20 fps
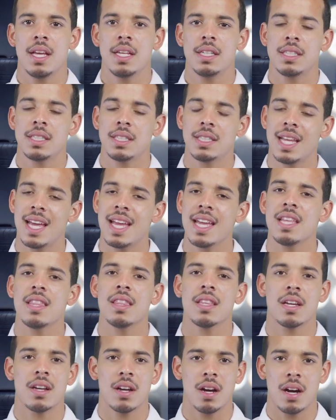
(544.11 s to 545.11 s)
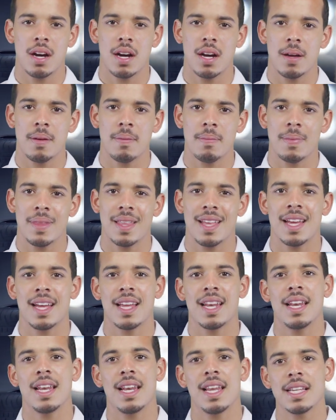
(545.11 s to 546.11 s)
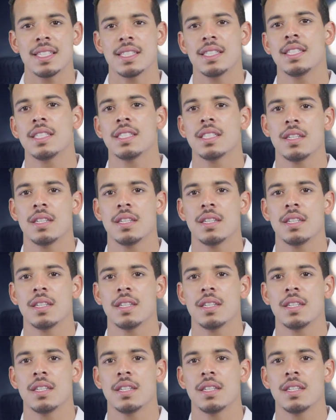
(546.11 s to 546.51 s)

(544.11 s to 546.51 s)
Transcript: Stay in the car unless there's